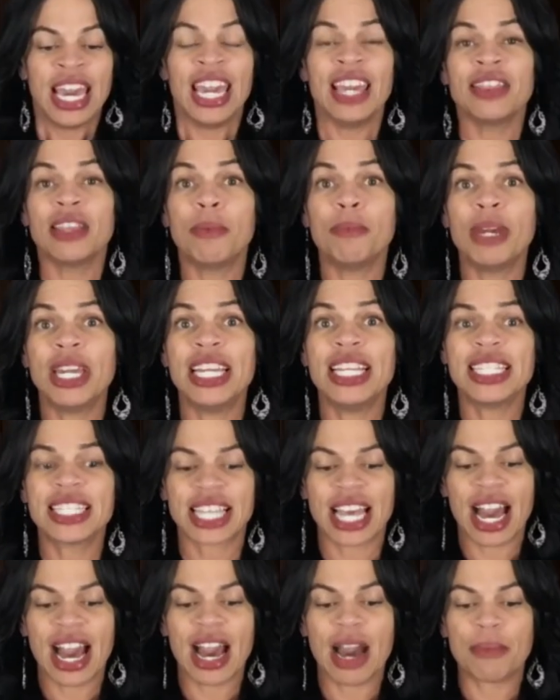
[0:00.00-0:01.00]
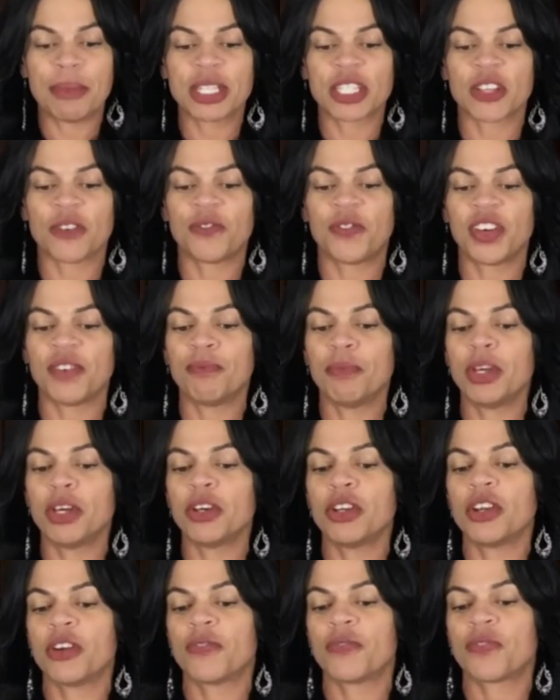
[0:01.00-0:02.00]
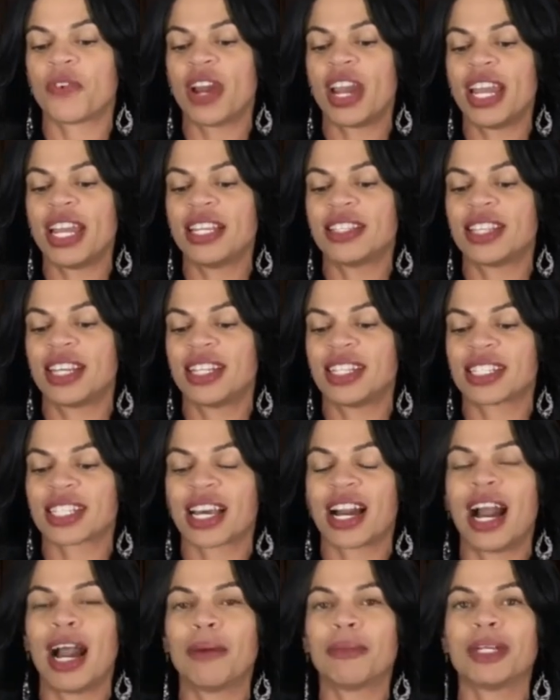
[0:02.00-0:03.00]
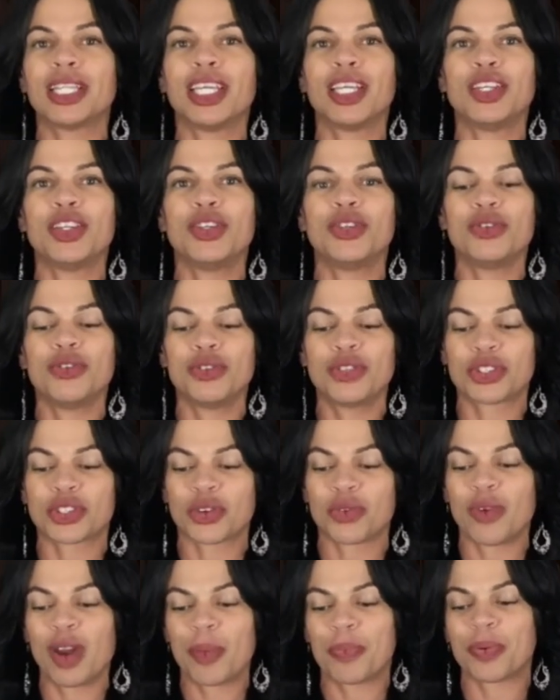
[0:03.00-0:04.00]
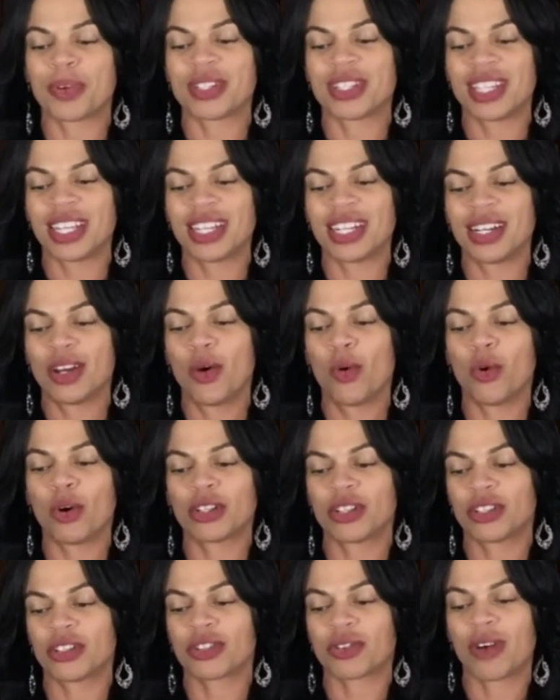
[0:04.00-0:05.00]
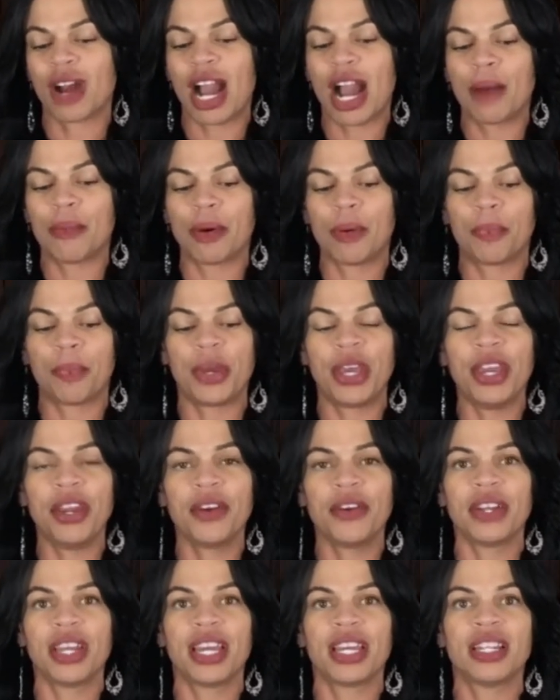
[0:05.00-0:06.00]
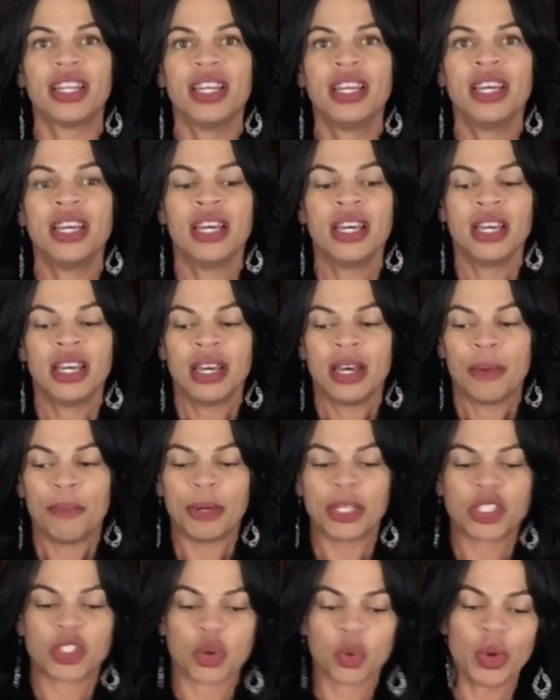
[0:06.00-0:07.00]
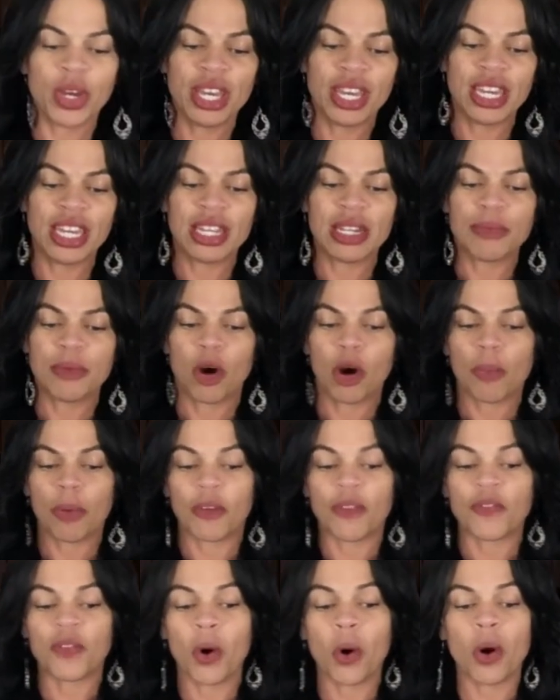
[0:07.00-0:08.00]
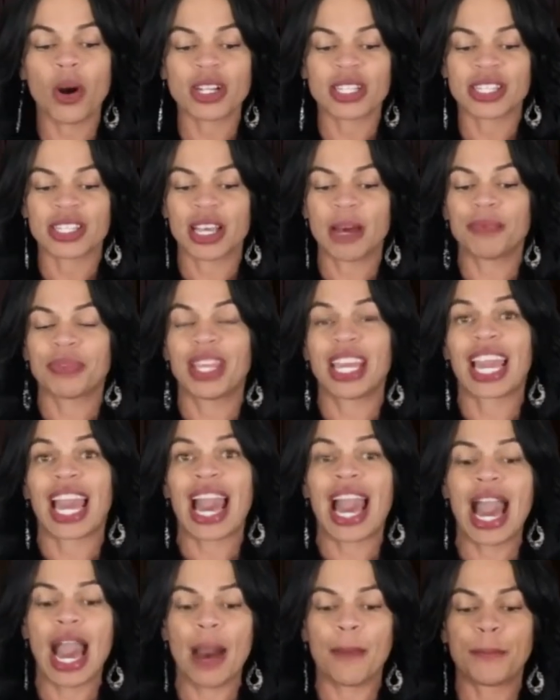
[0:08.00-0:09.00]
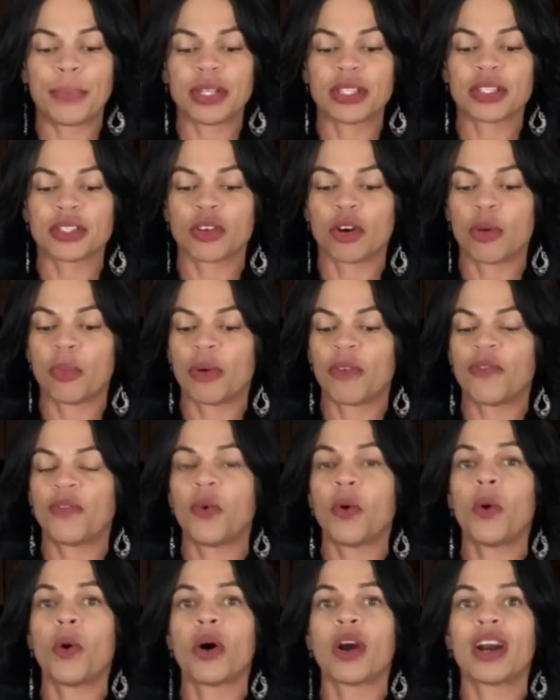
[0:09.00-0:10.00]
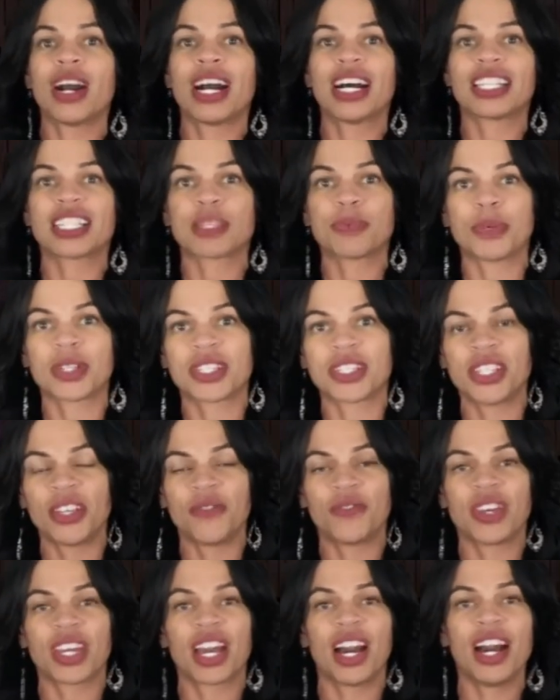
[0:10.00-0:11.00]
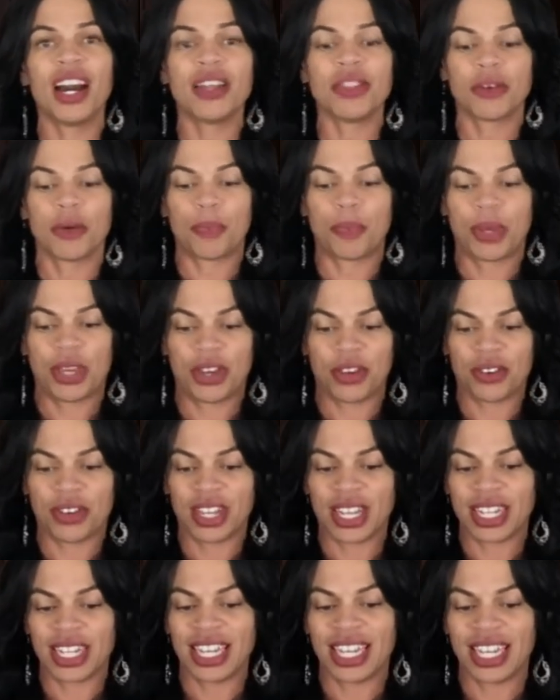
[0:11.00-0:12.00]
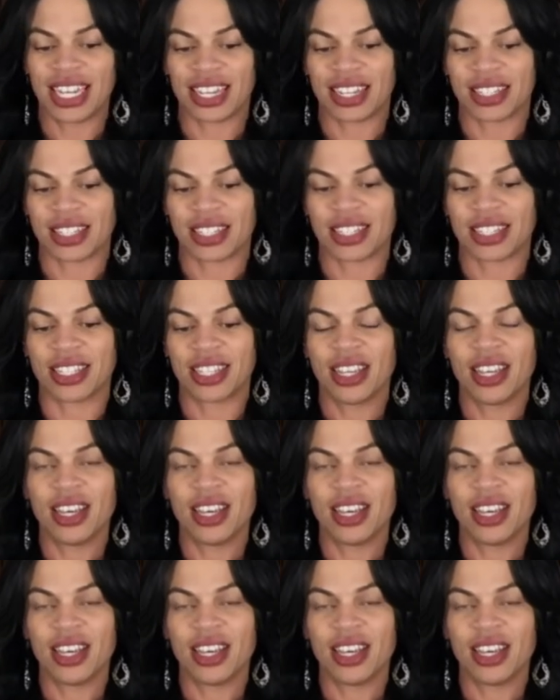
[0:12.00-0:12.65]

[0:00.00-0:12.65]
In the meantime is a familiar phrase that is commonly used to represent or describe a period between or before something happens or before a specific other period ends.